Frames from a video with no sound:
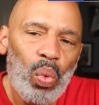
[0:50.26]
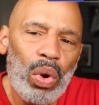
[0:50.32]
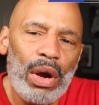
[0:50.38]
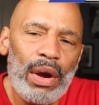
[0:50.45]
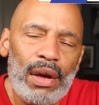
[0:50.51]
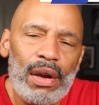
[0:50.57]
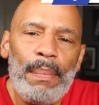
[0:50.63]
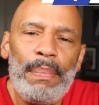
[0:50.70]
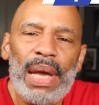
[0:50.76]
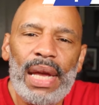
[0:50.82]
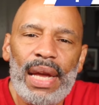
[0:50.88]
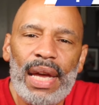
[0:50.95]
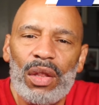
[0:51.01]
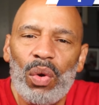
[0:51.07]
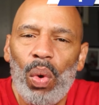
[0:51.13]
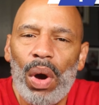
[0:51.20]
we're gonna
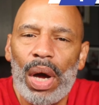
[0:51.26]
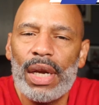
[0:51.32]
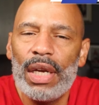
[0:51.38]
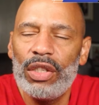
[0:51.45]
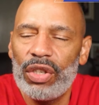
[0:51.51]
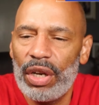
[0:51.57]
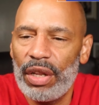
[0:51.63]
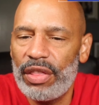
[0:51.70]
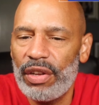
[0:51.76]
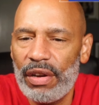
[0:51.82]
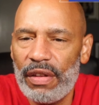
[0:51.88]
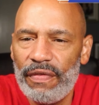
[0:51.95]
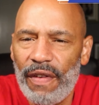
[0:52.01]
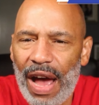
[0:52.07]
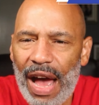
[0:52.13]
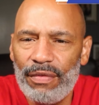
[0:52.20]
be in the one
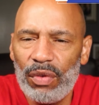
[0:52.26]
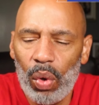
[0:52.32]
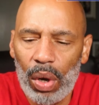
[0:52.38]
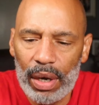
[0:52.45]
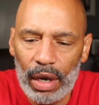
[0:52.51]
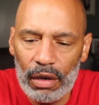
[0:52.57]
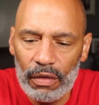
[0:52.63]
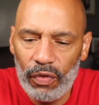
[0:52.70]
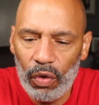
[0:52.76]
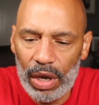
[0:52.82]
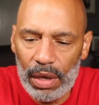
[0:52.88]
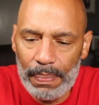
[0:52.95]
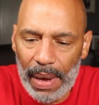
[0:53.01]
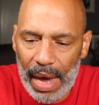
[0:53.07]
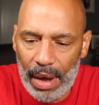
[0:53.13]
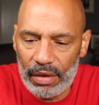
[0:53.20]
thirty-five and one
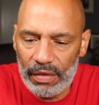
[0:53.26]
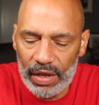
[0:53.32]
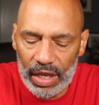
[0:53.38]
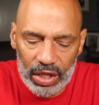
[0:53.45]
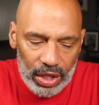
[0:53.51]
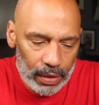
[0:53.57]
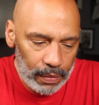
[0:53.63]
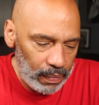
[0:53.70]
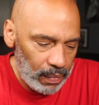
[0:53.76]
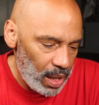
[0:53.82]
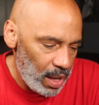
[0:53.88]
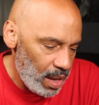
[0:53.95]
forty pound division.